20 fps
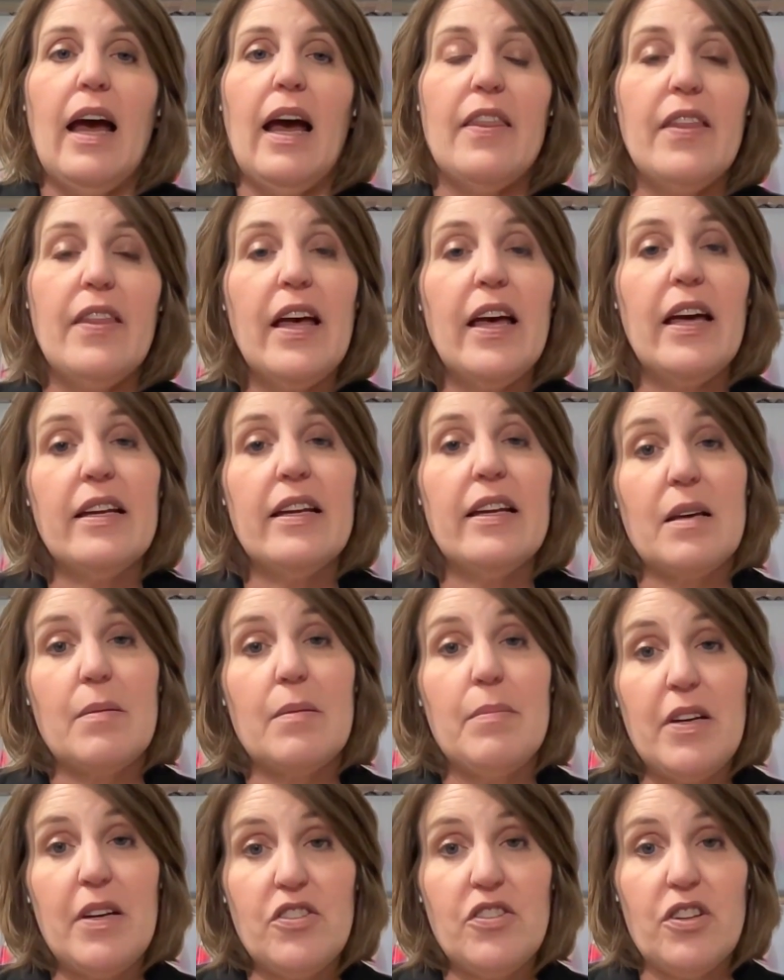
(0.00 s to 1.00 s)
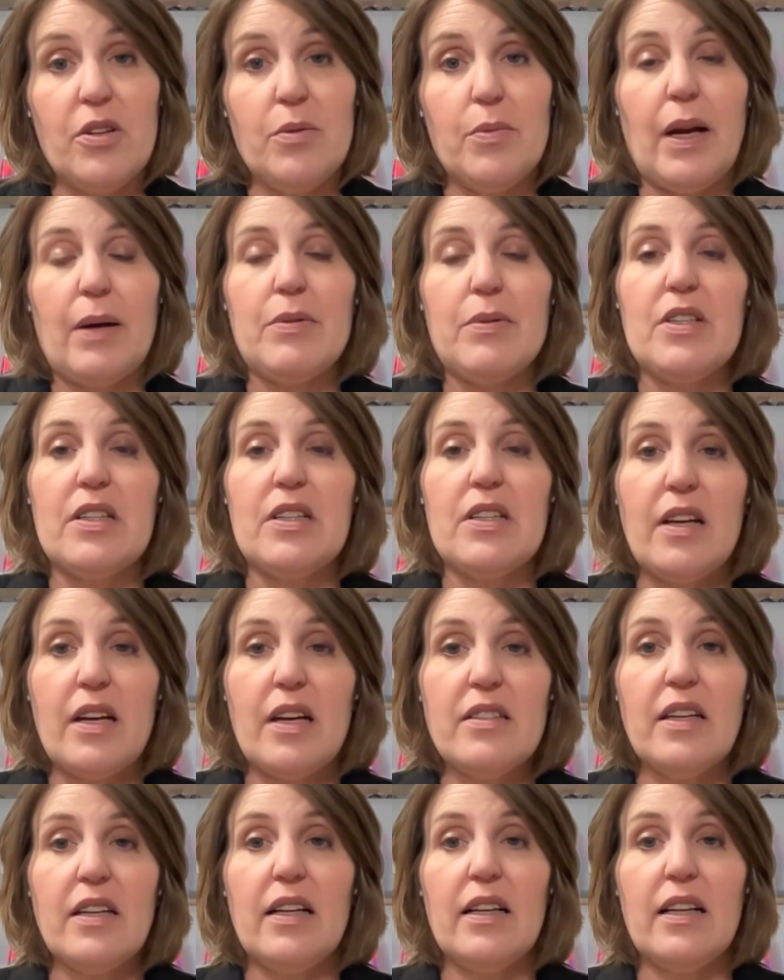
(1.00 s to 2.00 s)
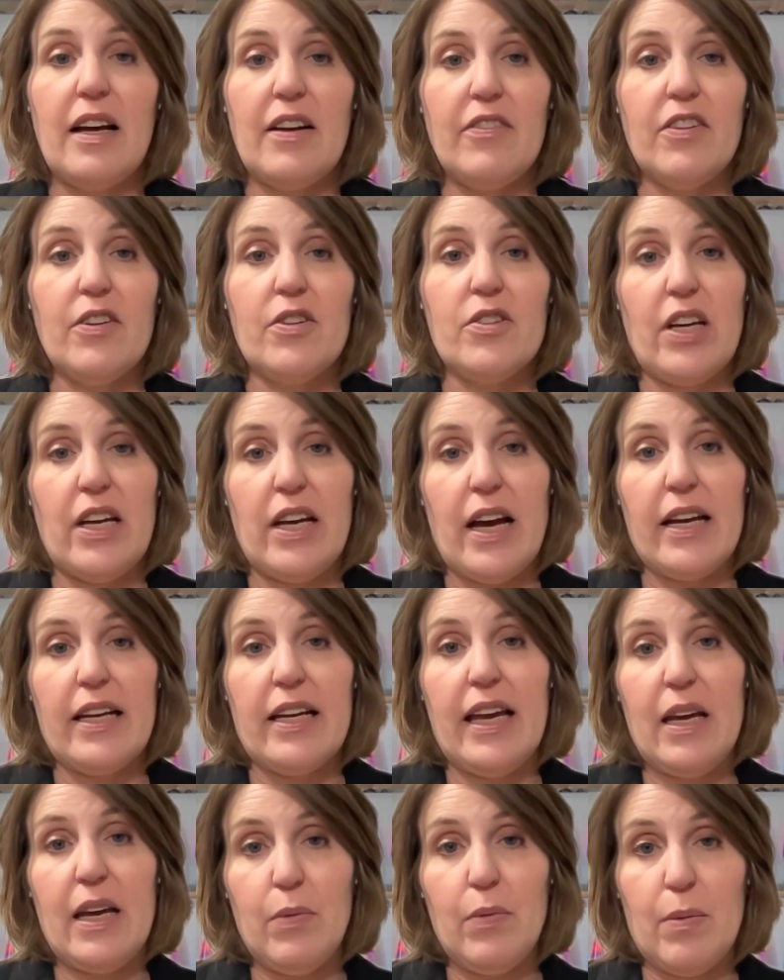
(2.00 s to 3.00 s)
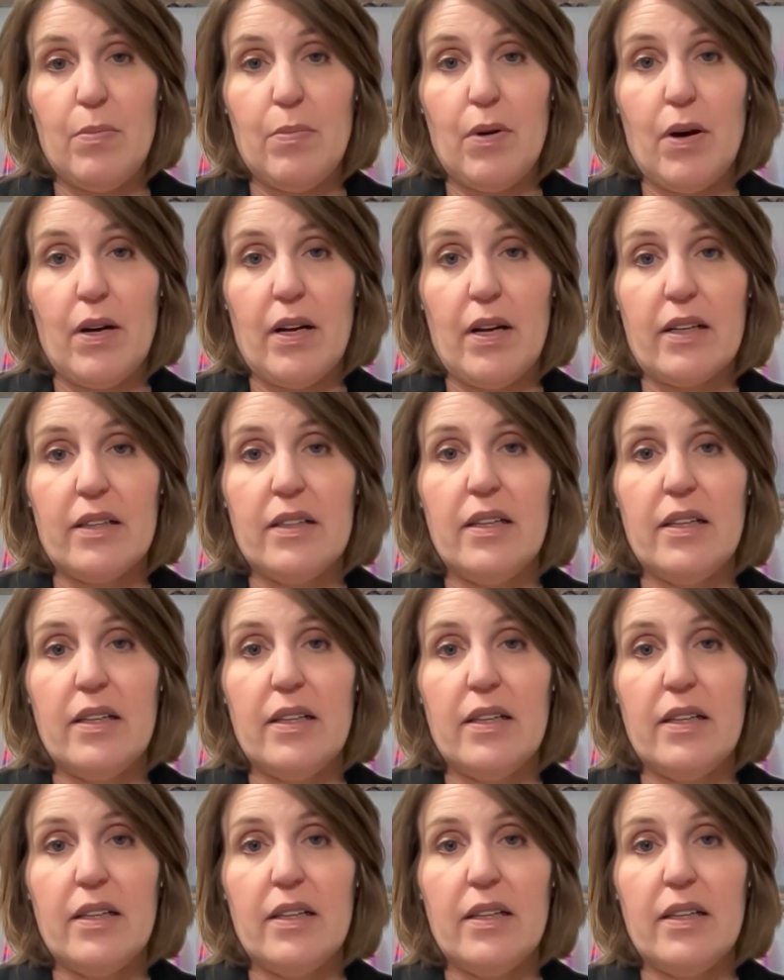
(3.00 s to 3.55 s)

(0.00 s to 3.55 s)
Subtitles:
And then, as I mentioned, when I was discussing Cloudflare's AI Gateway project,